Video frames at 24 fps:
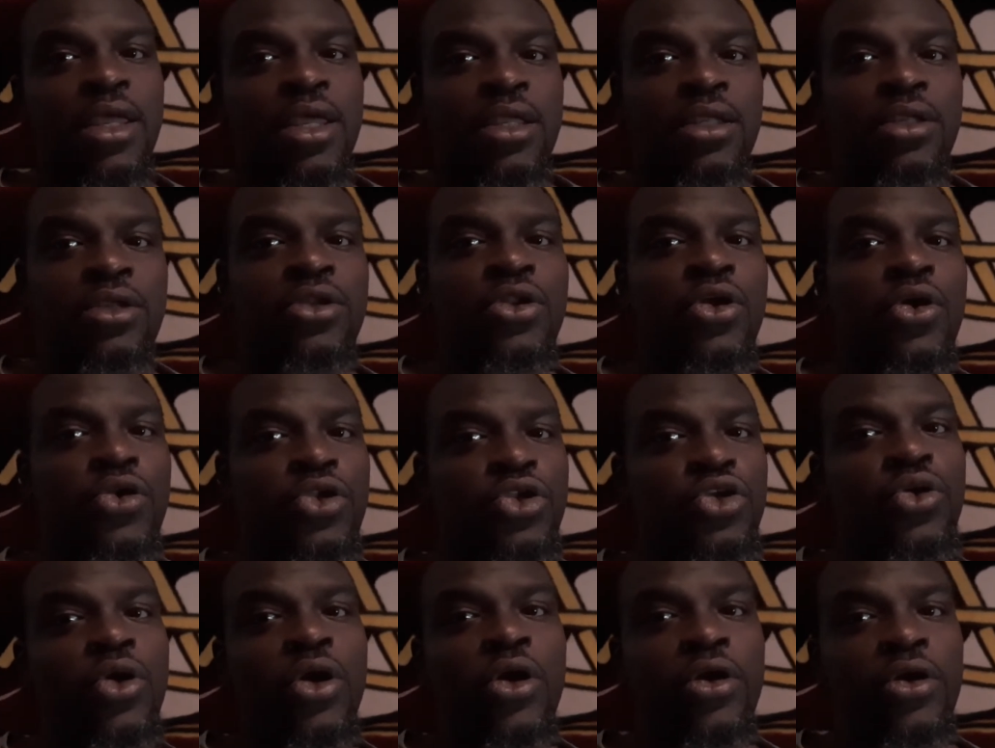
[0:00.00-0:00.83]

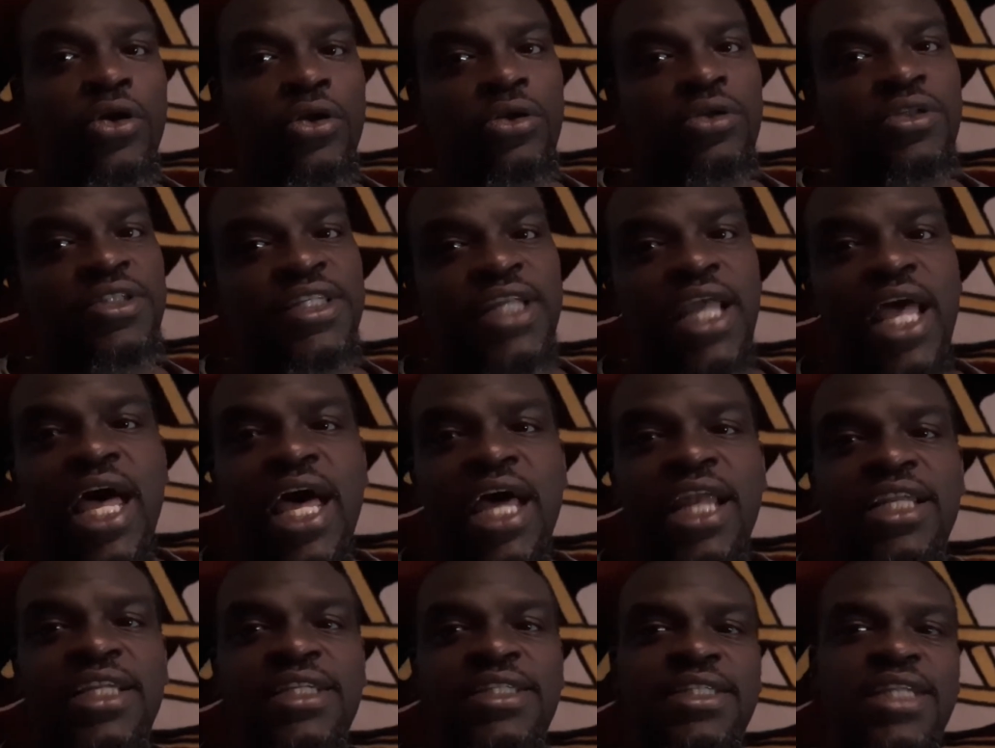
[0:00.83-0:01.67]
You heard
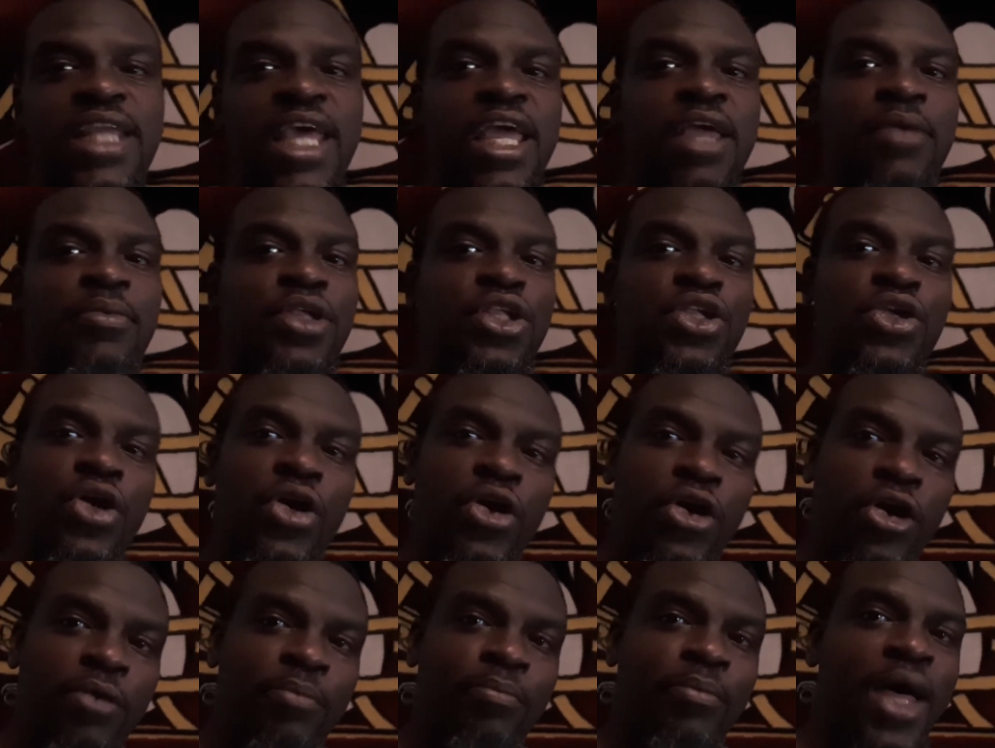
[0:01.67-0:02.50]
Scotty's name and you
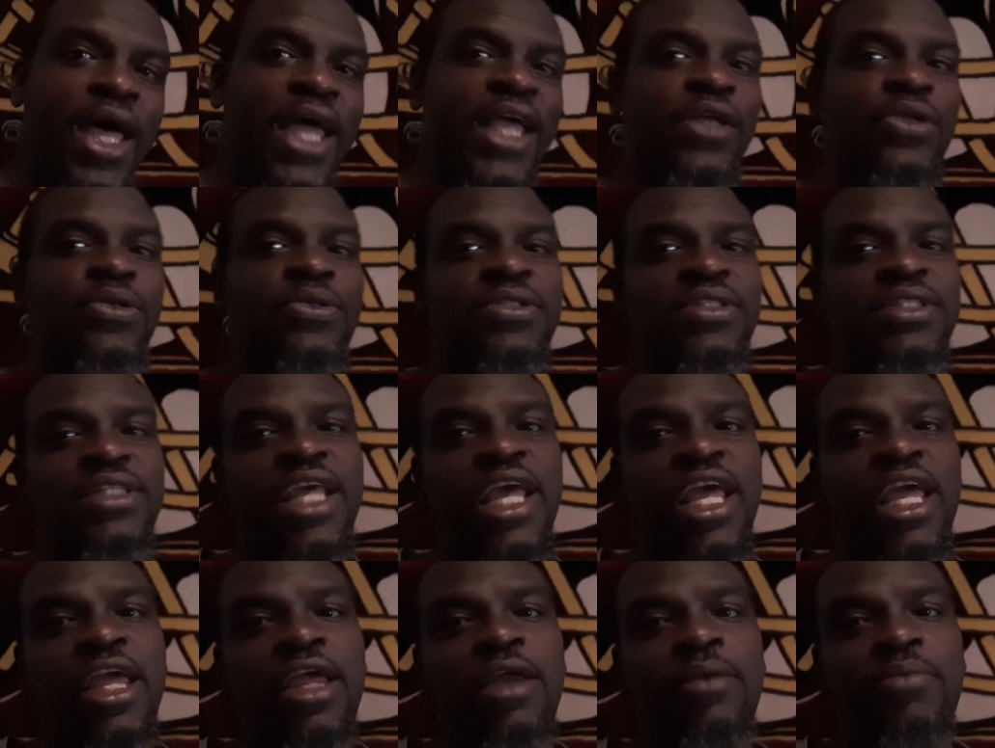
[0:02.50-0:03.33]
heard Michael's
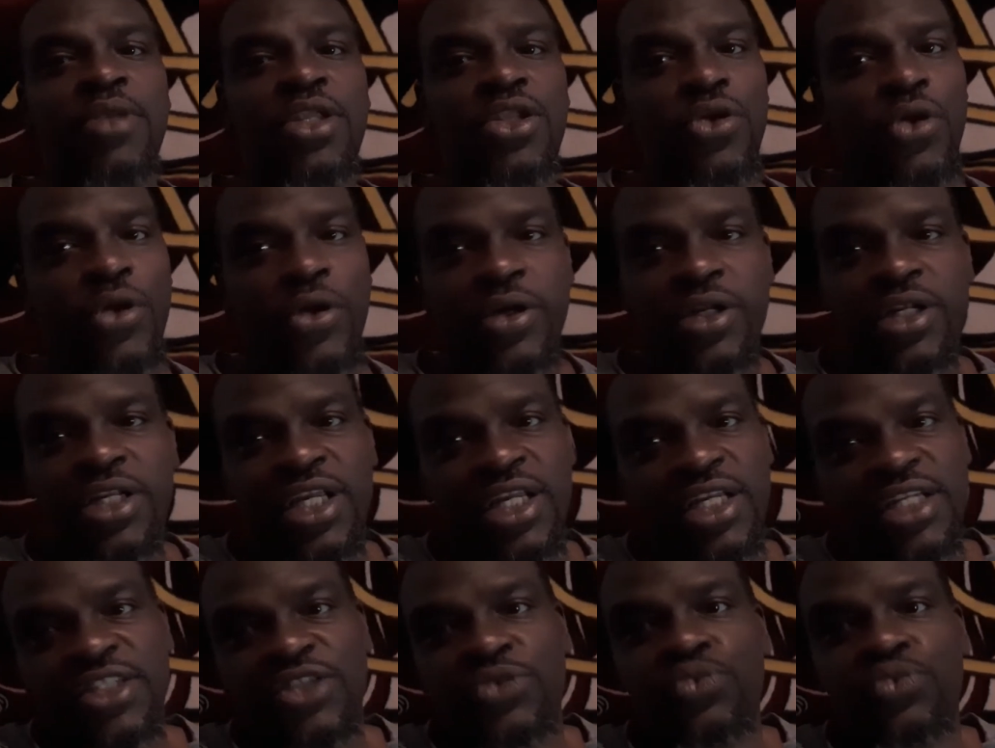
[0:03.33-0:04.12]
name and you heard Dennis